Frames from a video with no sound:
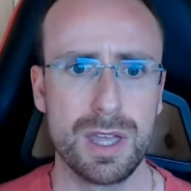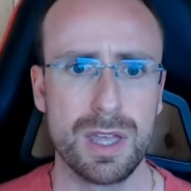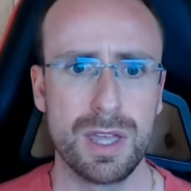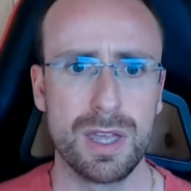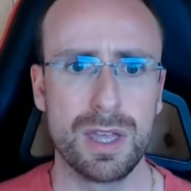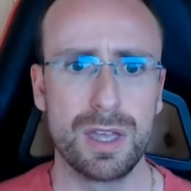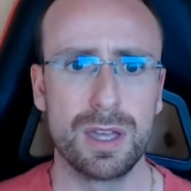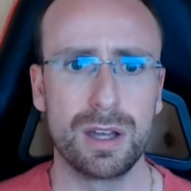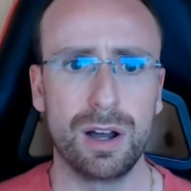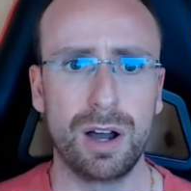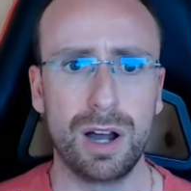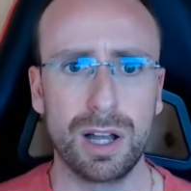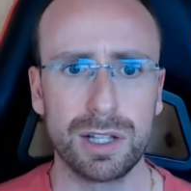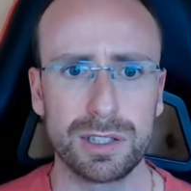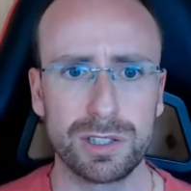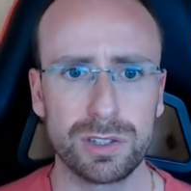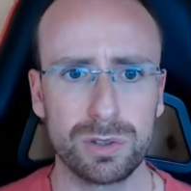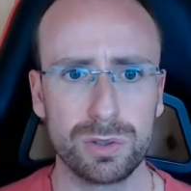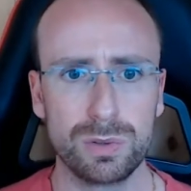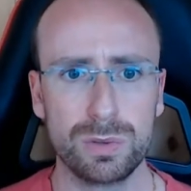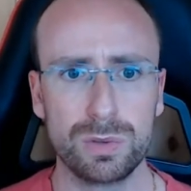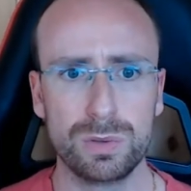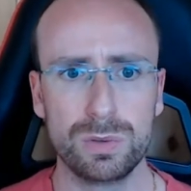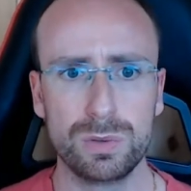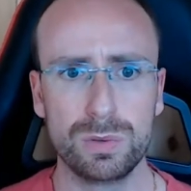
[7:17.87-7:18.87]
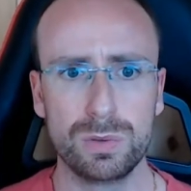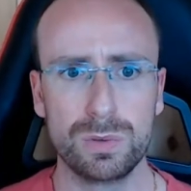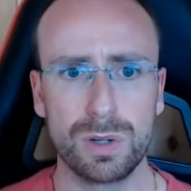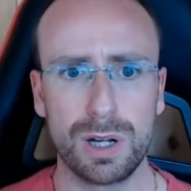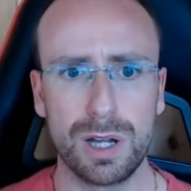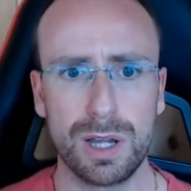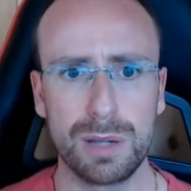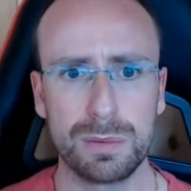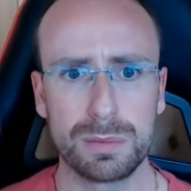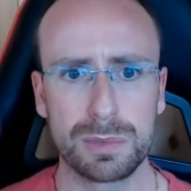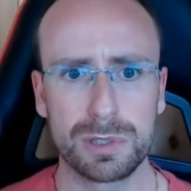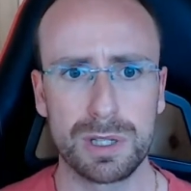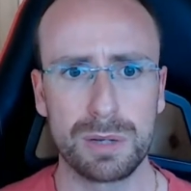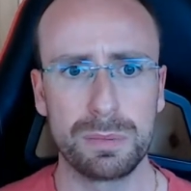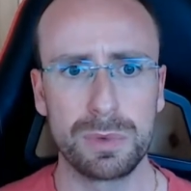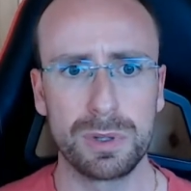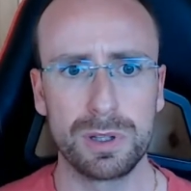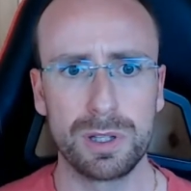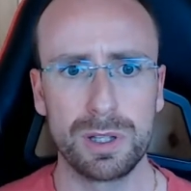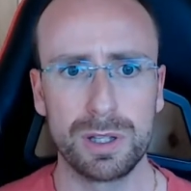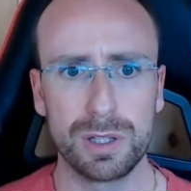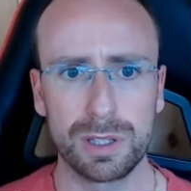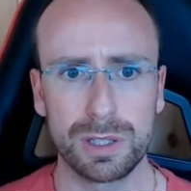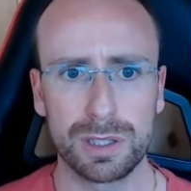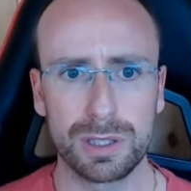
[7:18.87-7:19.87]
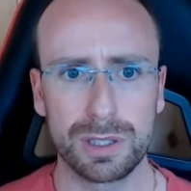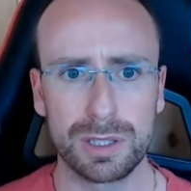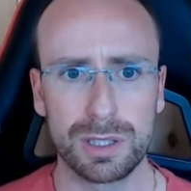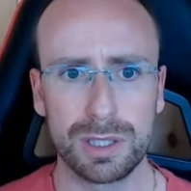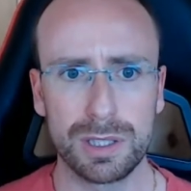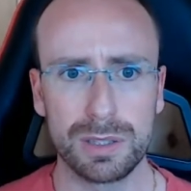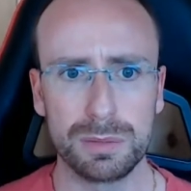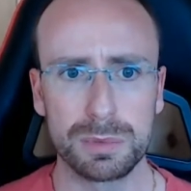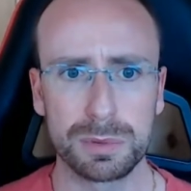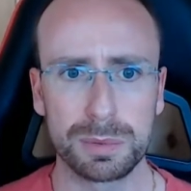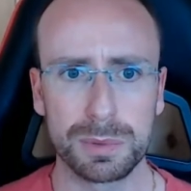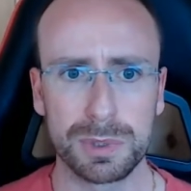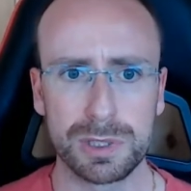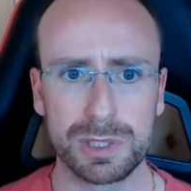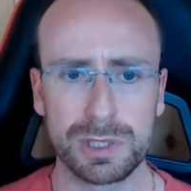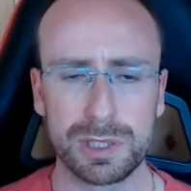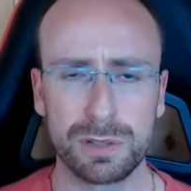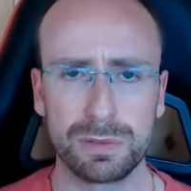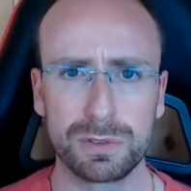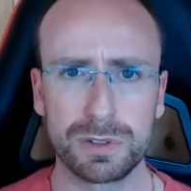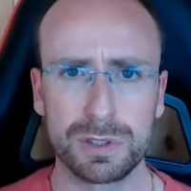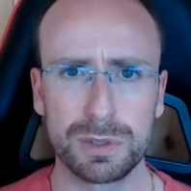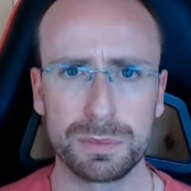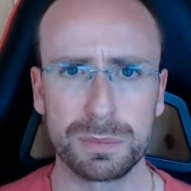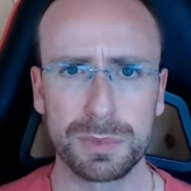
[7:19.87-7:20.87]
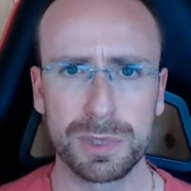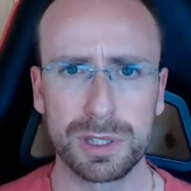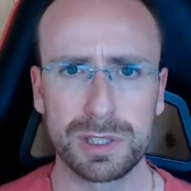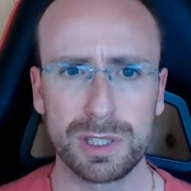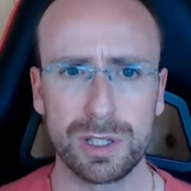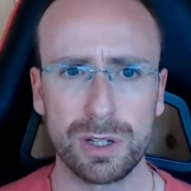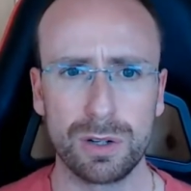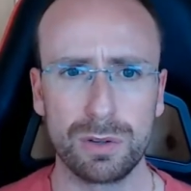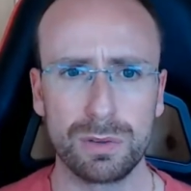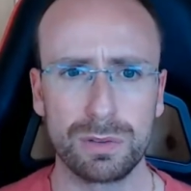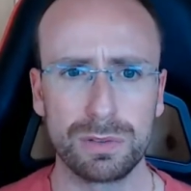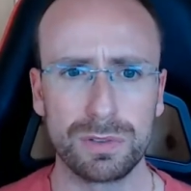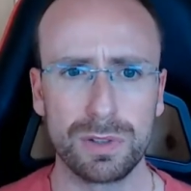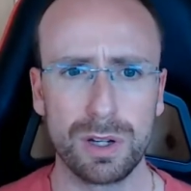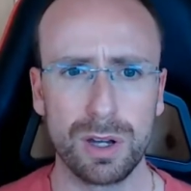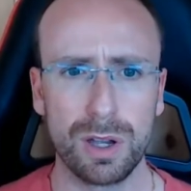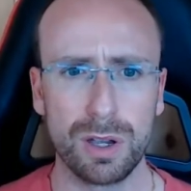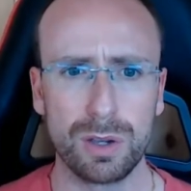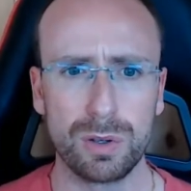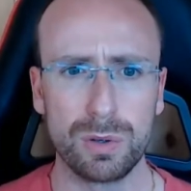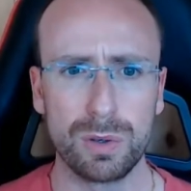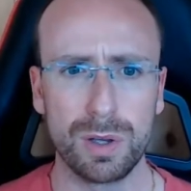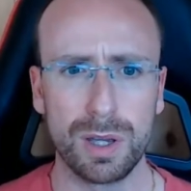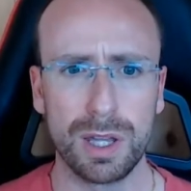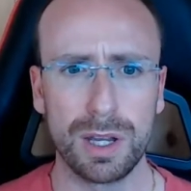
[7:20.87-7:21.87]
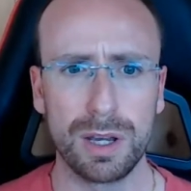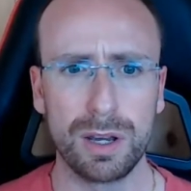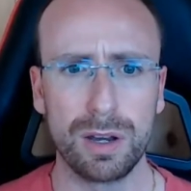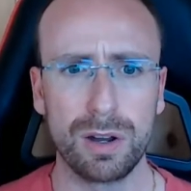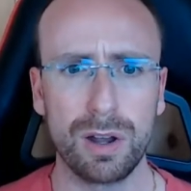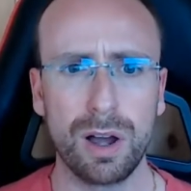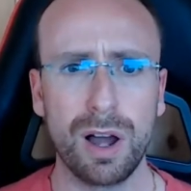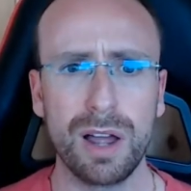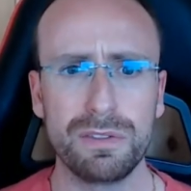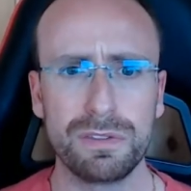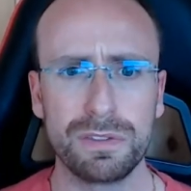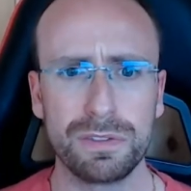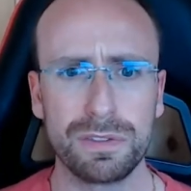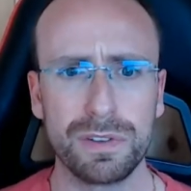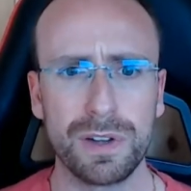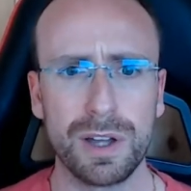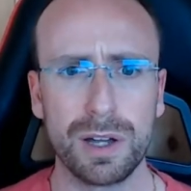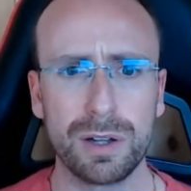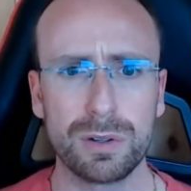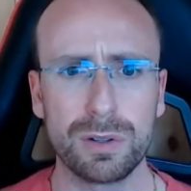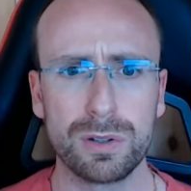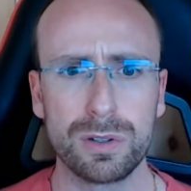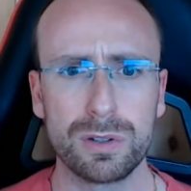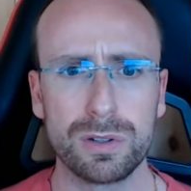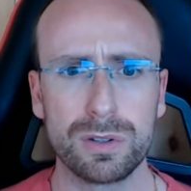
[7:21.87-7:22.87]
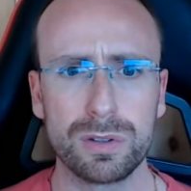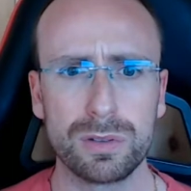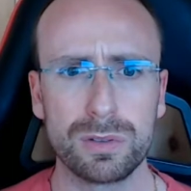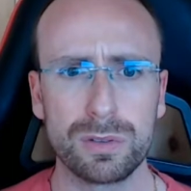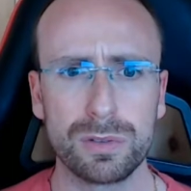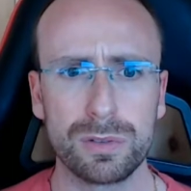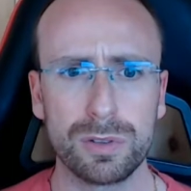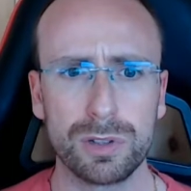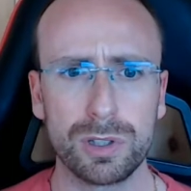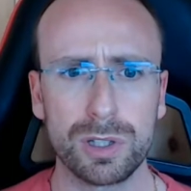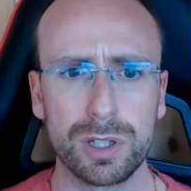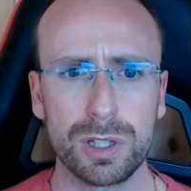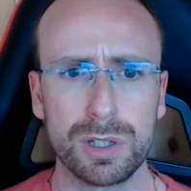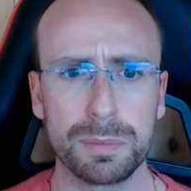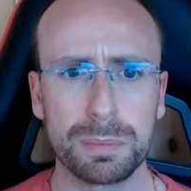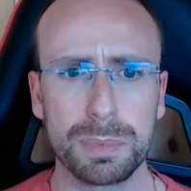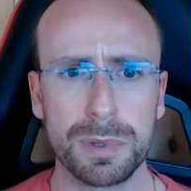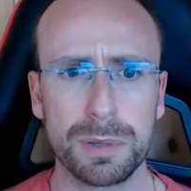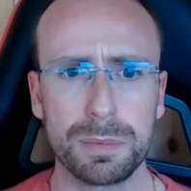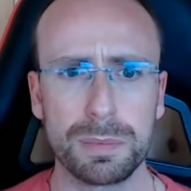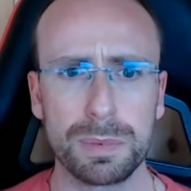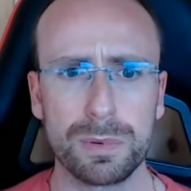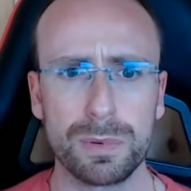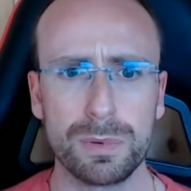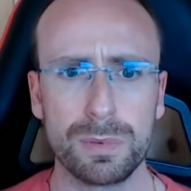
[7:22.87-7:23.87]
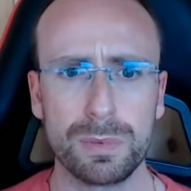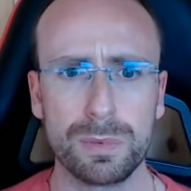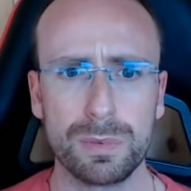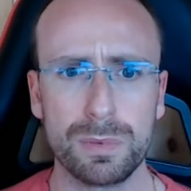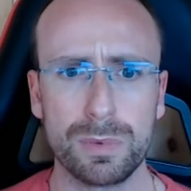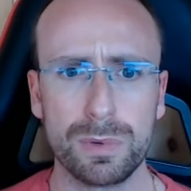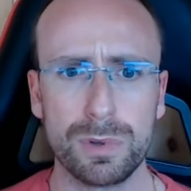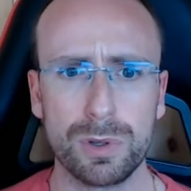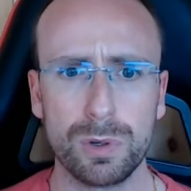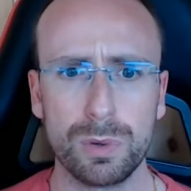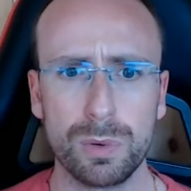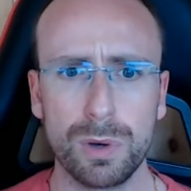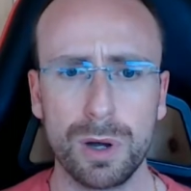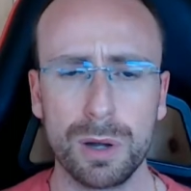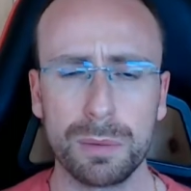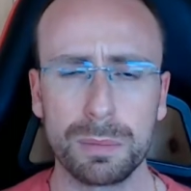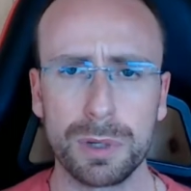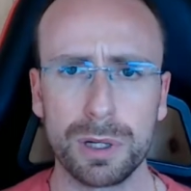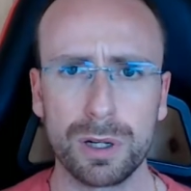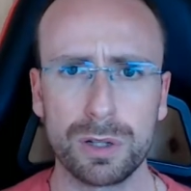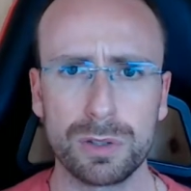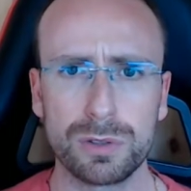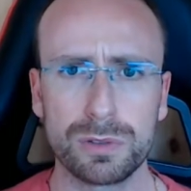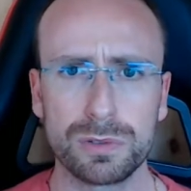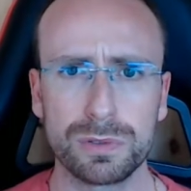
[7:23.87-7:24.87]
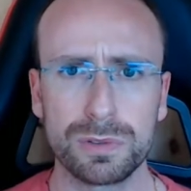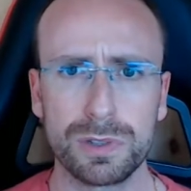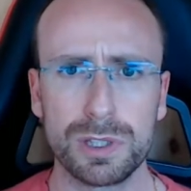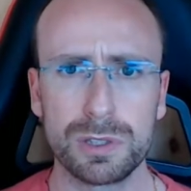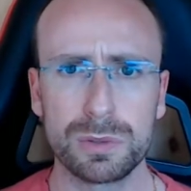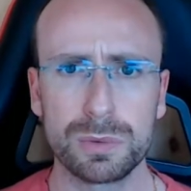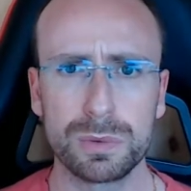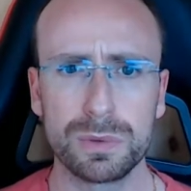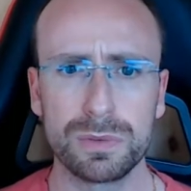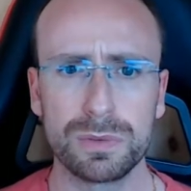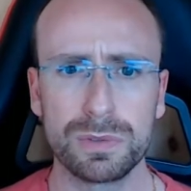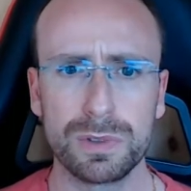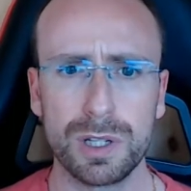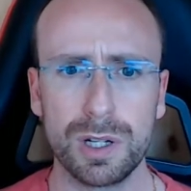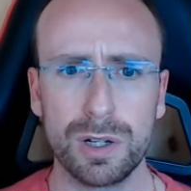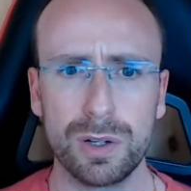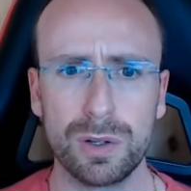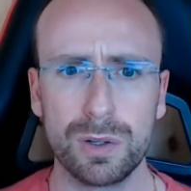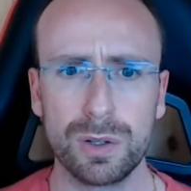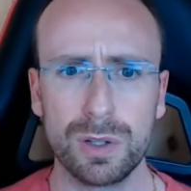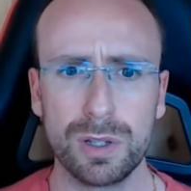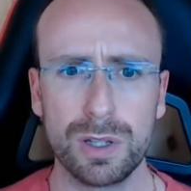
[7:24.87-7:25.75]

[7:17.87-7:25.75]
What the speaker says: I am someone that keeps myself to myself, and I've found, looking at people who I'm close friends with now,